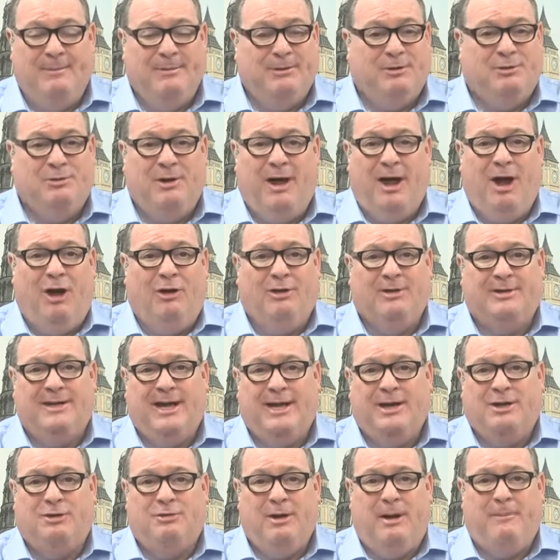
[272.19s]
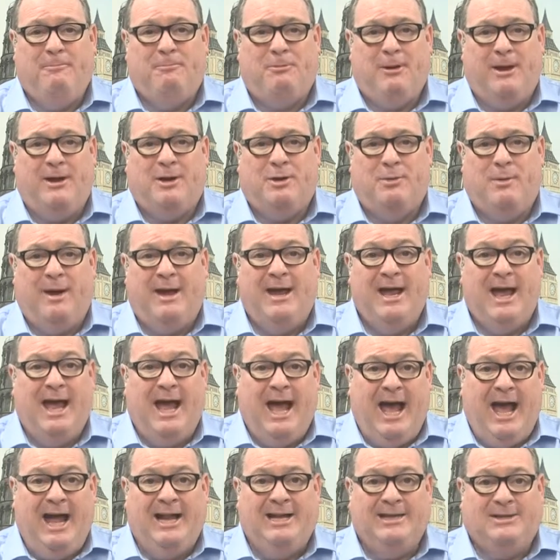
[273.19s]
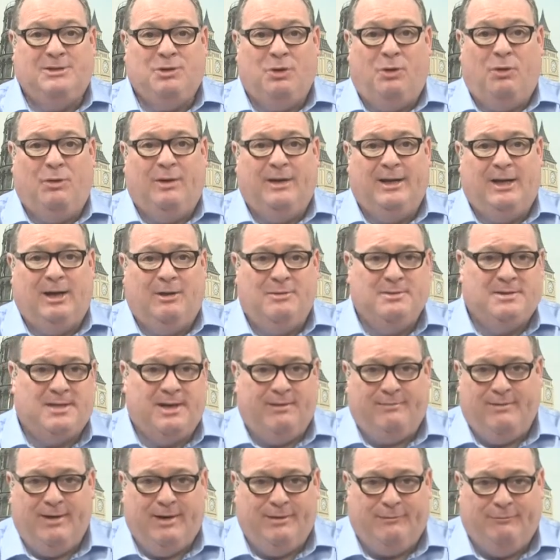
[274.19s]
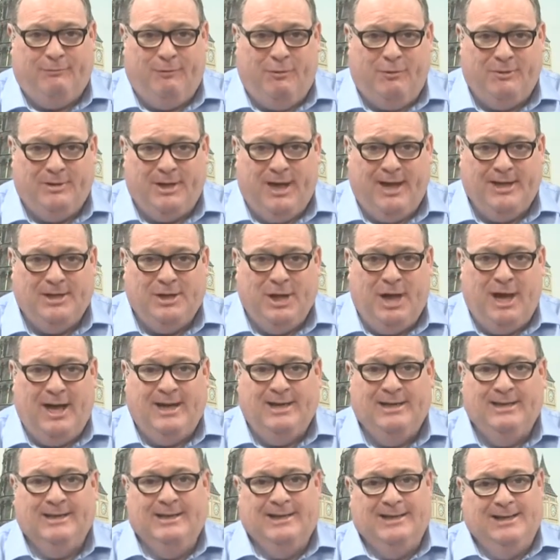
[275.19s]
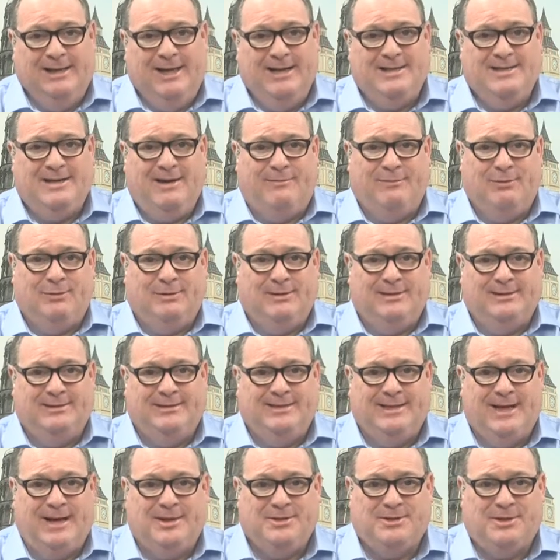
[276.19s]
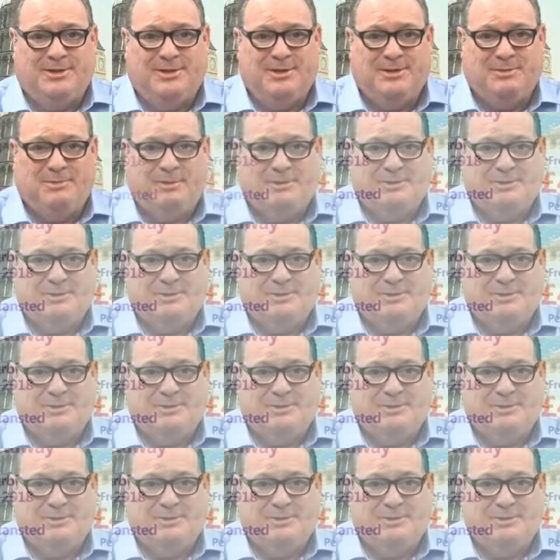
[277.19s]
Great holiday, great breakaway, and it's all inclusive at $499. Let's have a look at the details on this one,